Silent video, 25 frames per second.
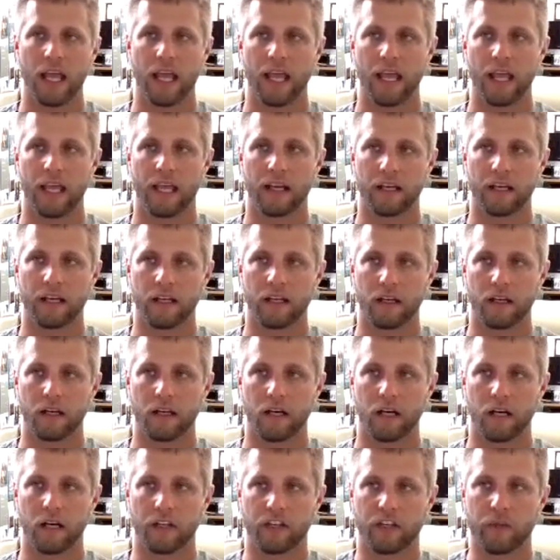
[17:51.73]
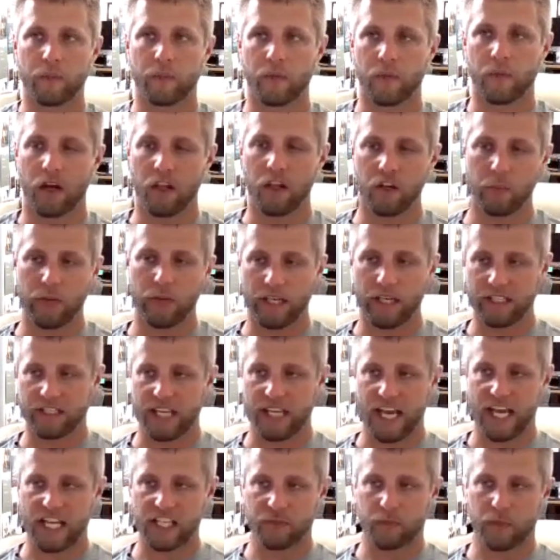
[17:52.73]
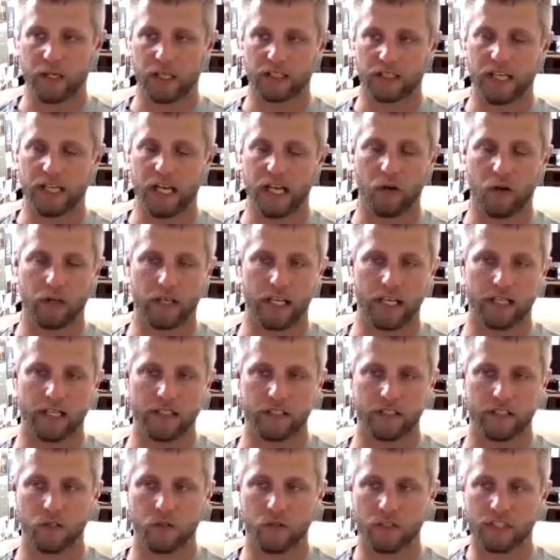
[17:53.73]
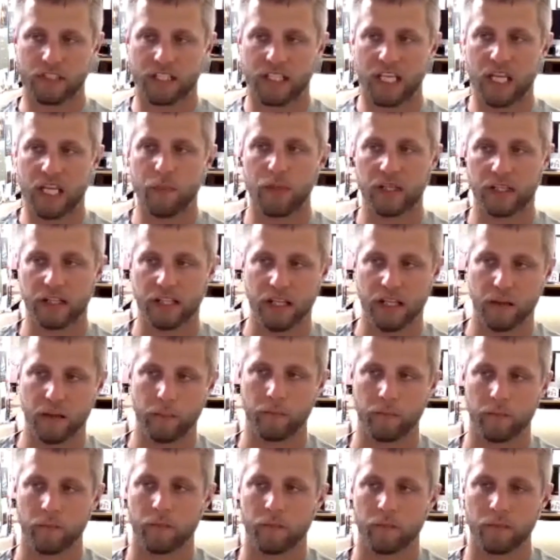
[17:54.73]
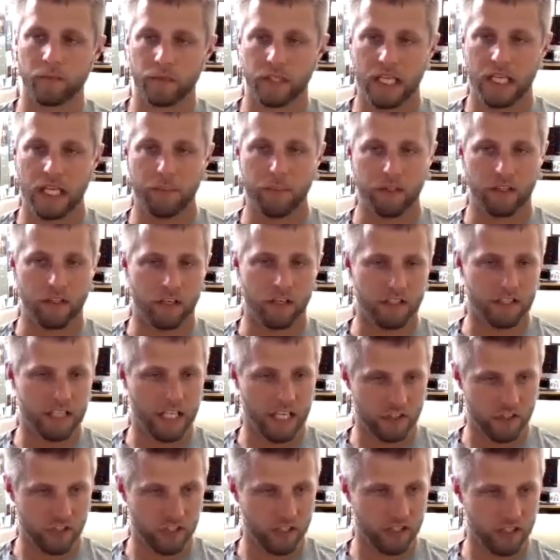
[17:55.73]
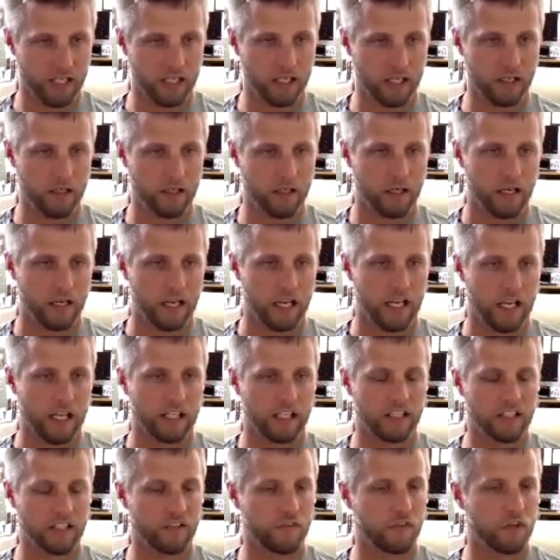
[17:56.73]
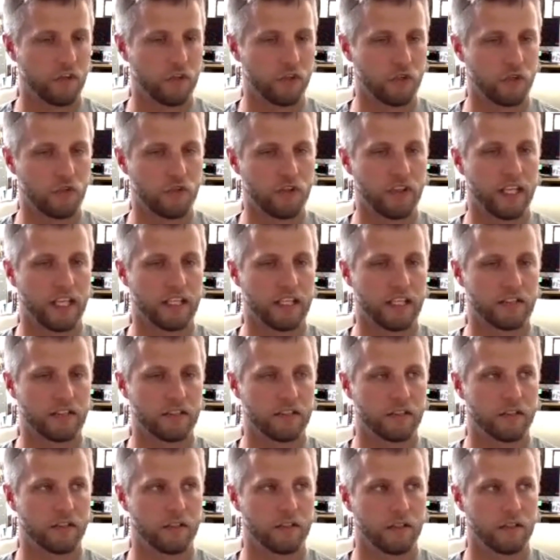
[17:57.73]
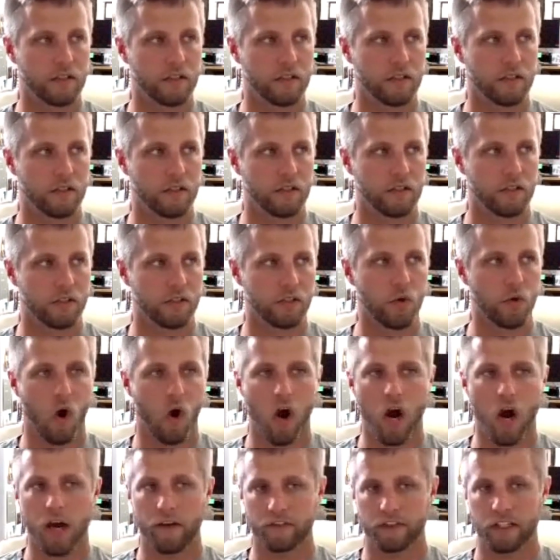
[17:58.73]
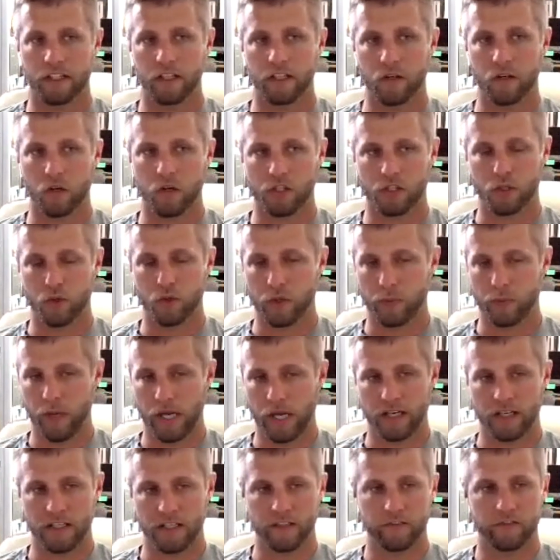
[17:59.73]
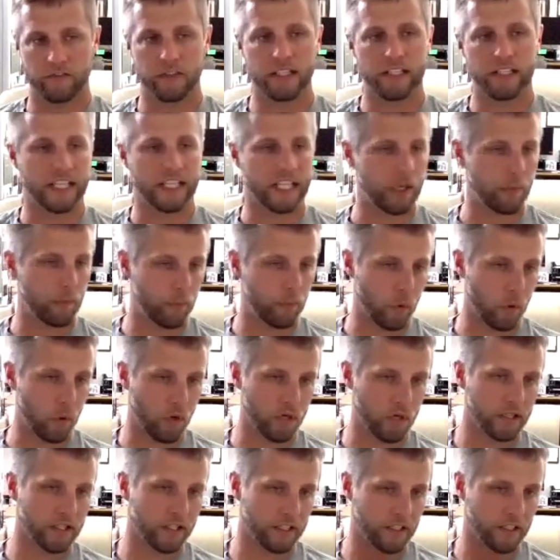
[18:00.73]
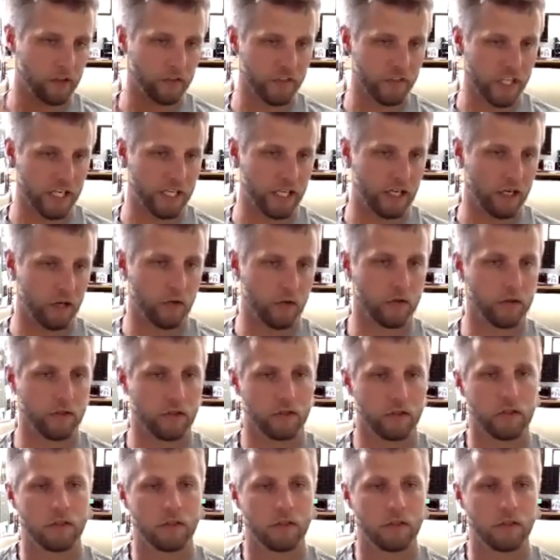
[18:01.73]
And the other biggest aspect nowadays too is keeping their attention there. Because if you do things too often or too repetitively, they get bored and then they'll check out.